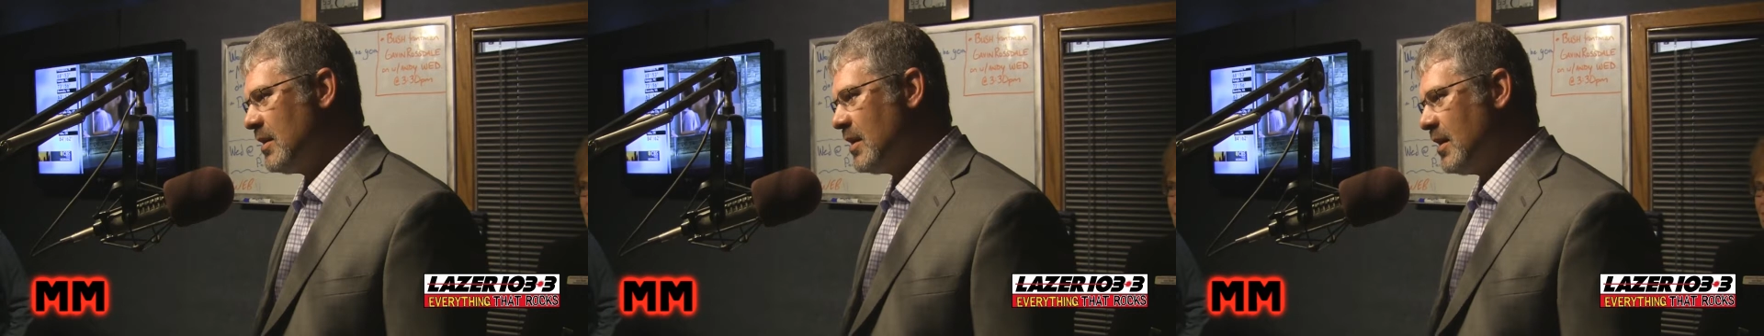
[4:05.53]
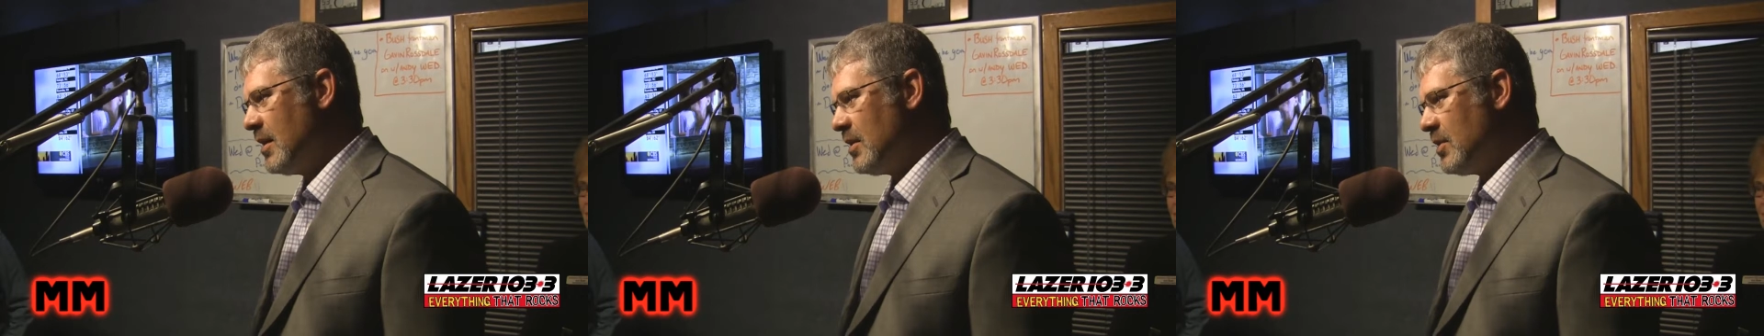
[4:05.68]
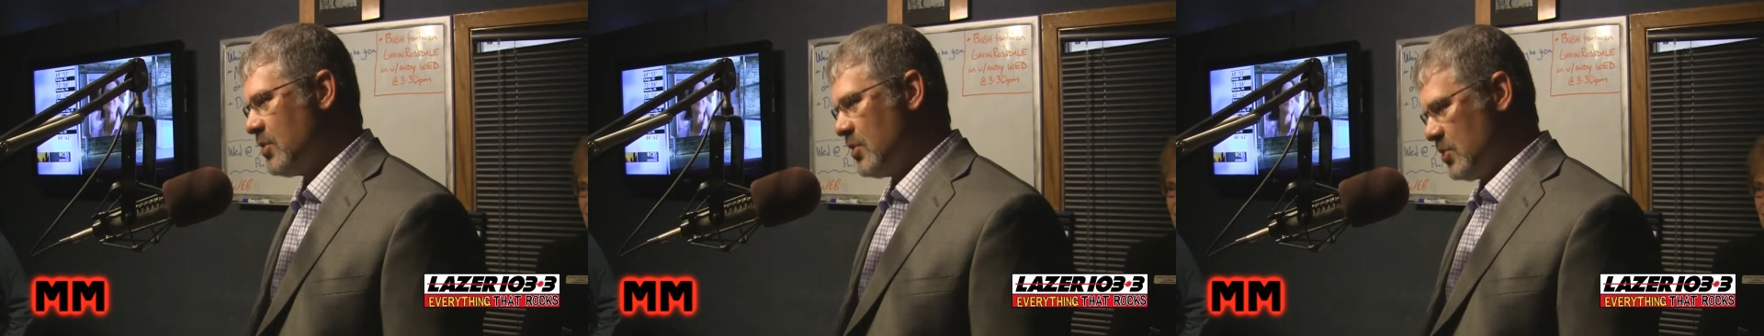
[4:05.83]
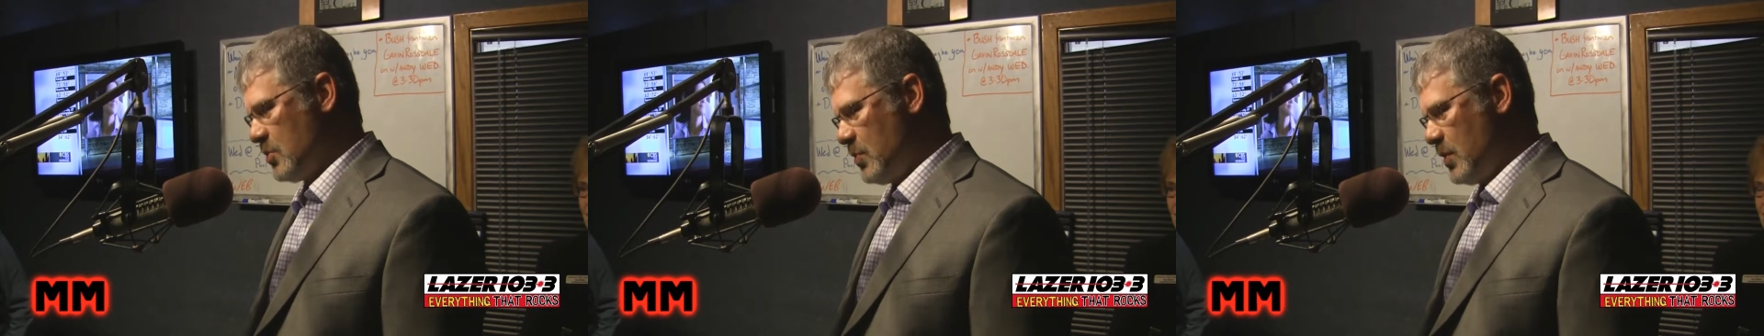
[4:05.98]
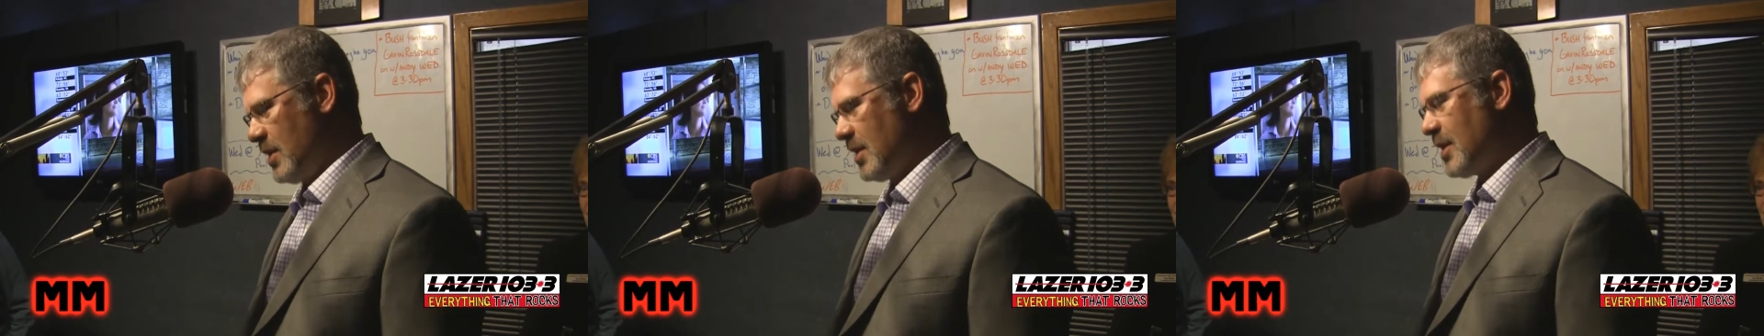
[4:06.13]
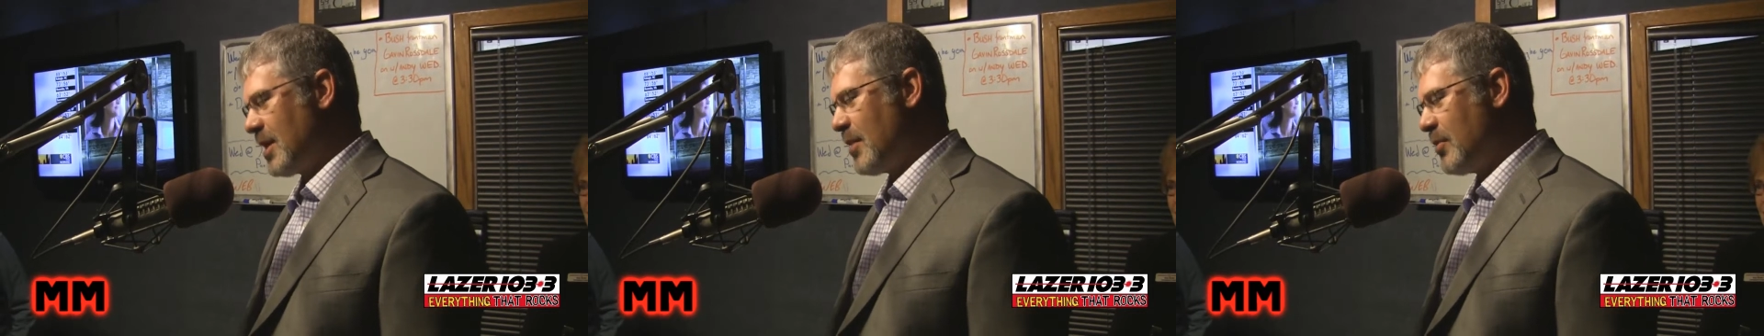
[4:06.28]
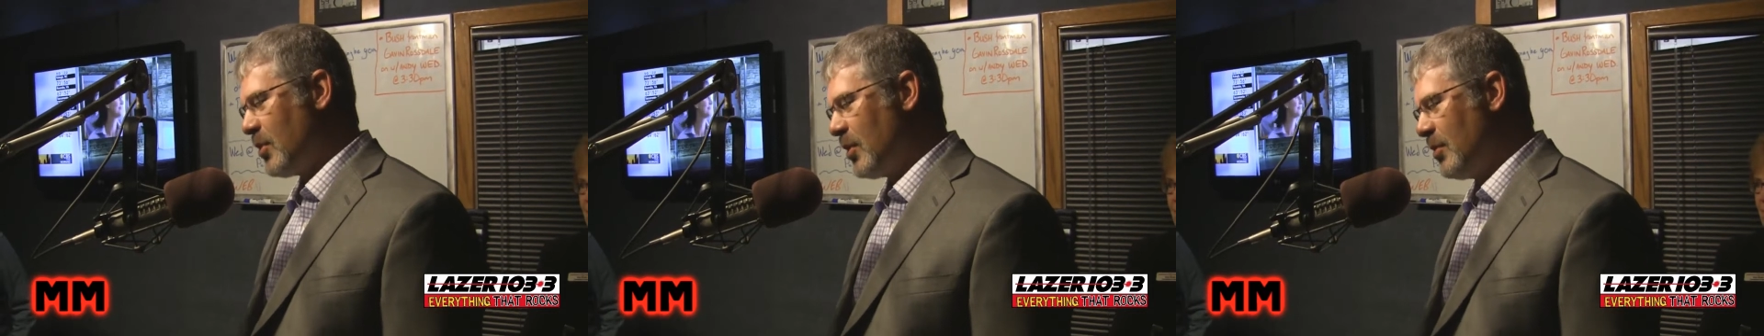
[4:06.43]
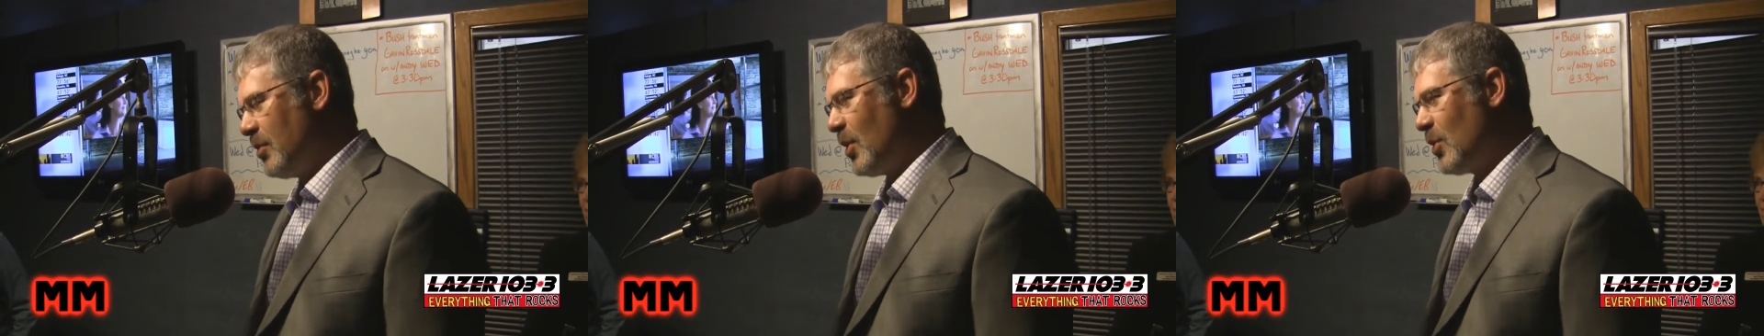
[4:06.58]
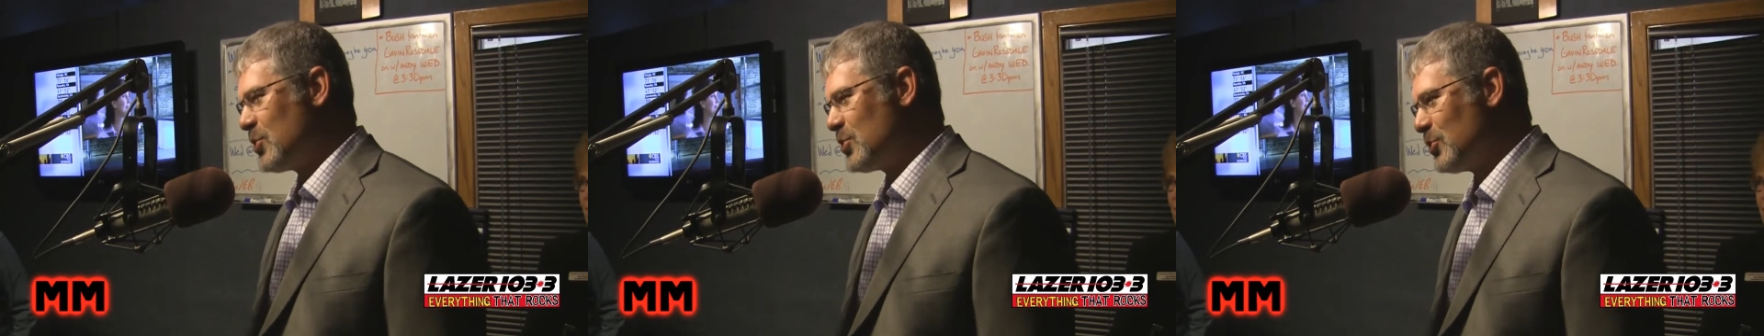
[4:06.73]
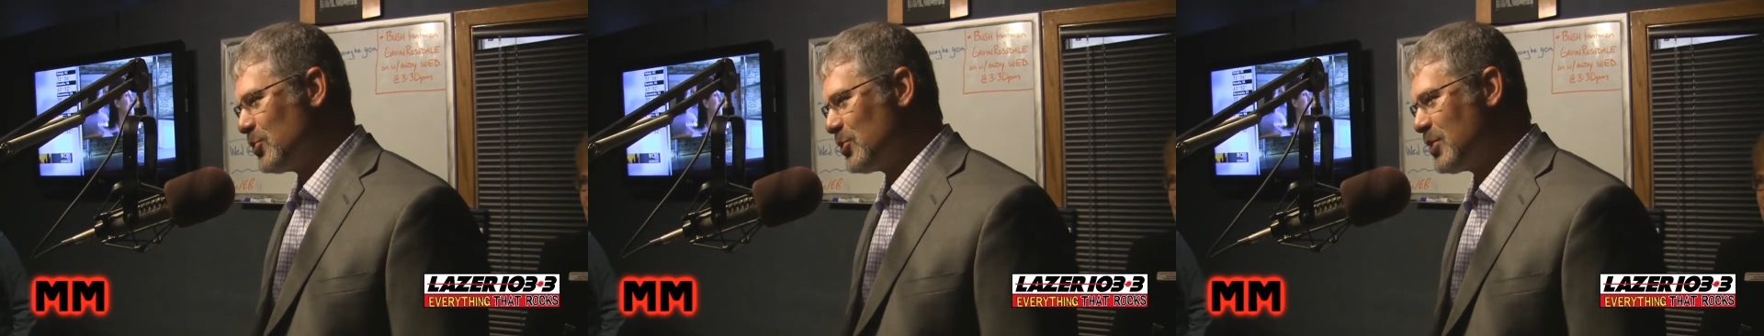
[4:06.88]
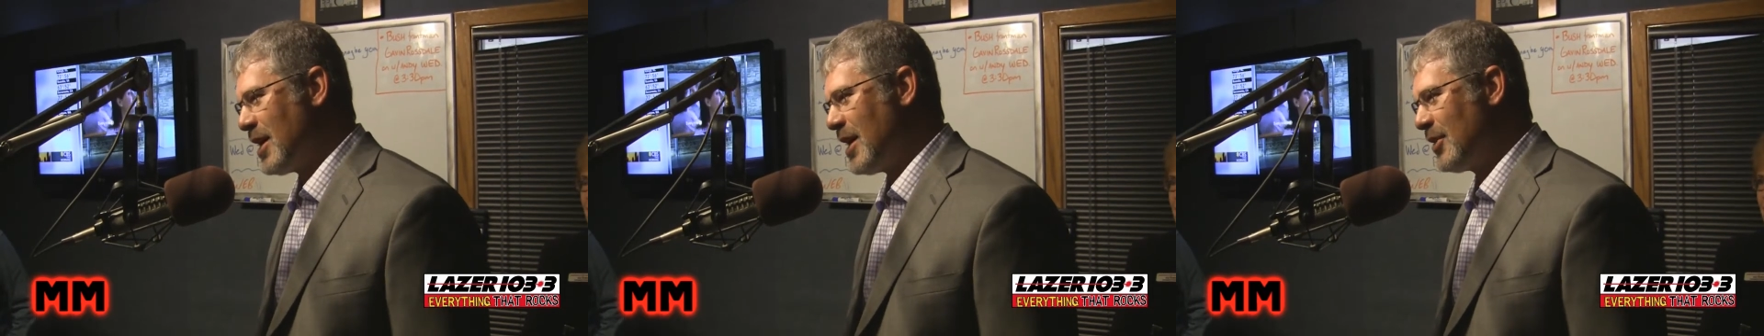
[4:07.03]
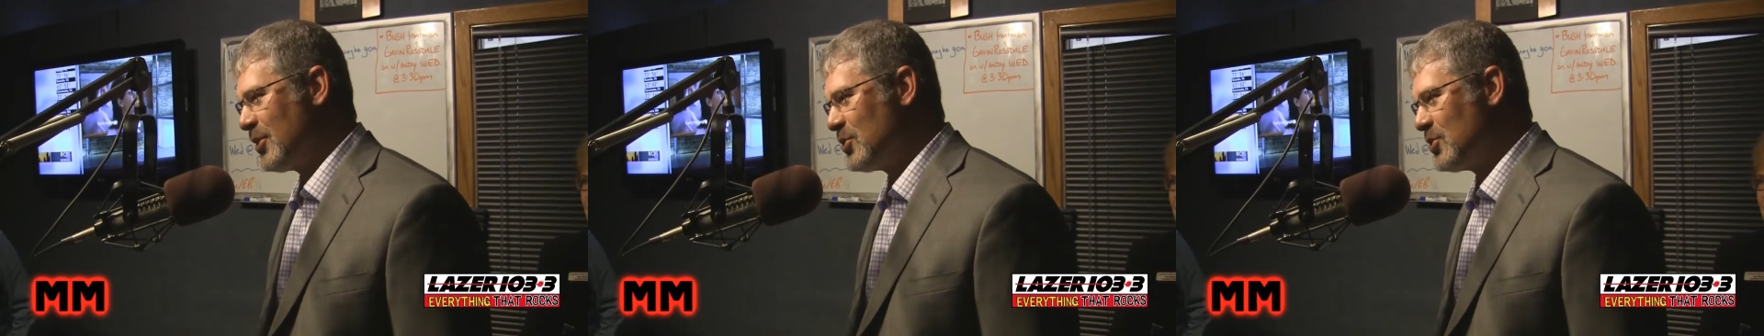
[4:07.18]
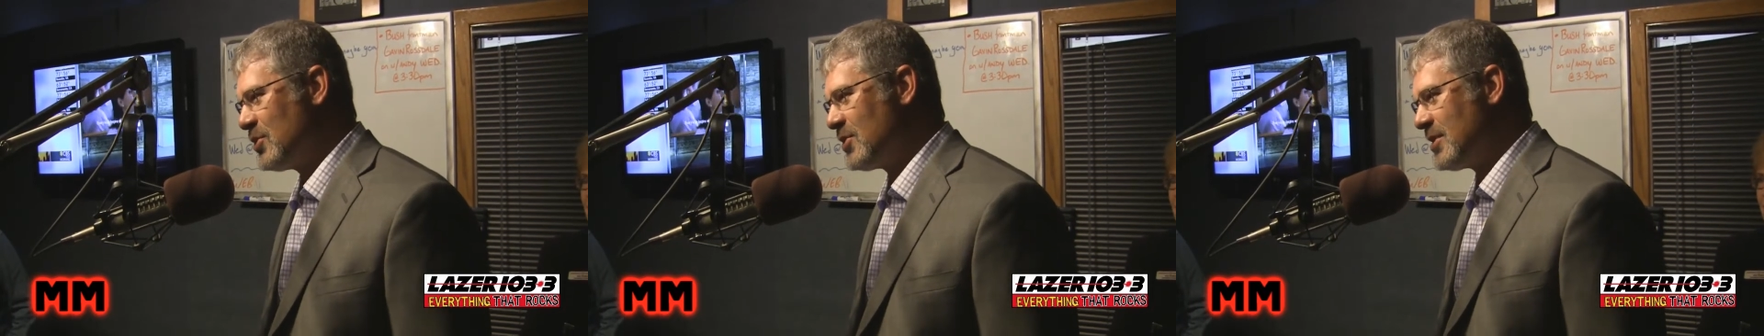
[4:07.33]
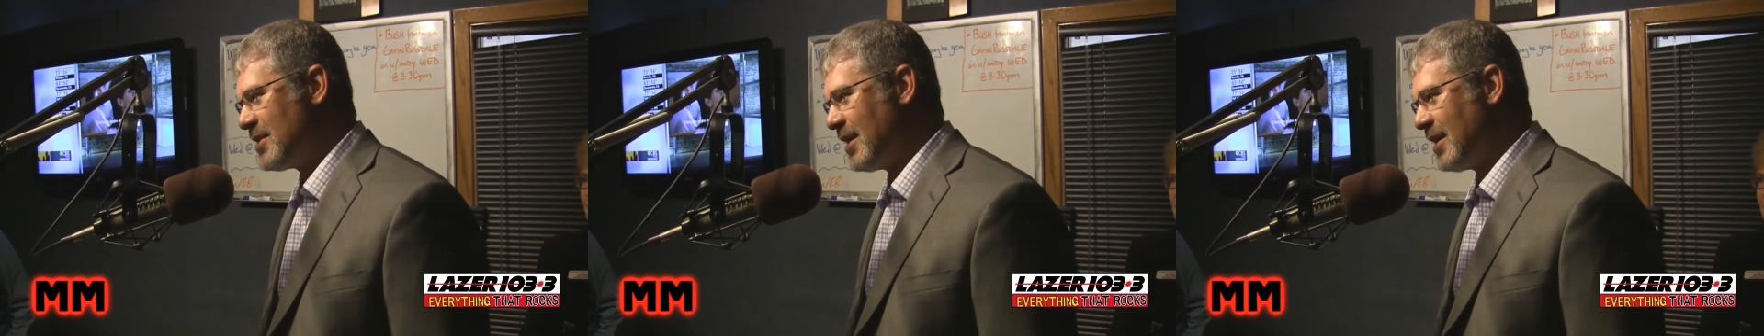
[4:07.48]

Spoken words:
There's been a couple emotional challenges